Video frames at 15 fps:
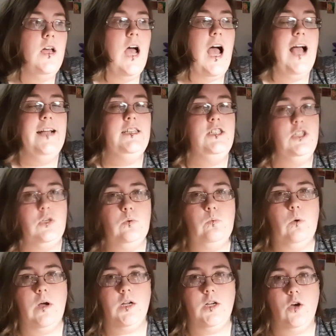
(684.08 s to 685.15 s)
I do
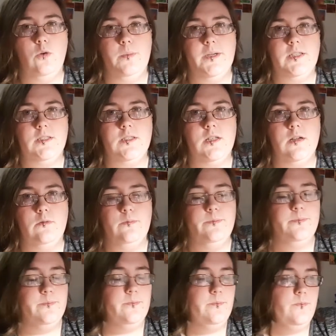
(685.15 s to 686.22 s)
want Copics though,
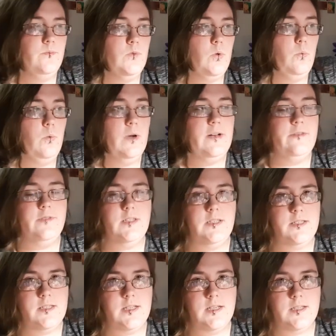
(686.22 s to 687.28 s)
one of
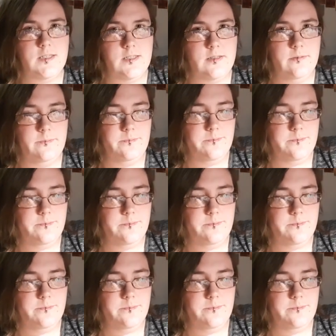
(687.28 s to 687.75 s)
these days.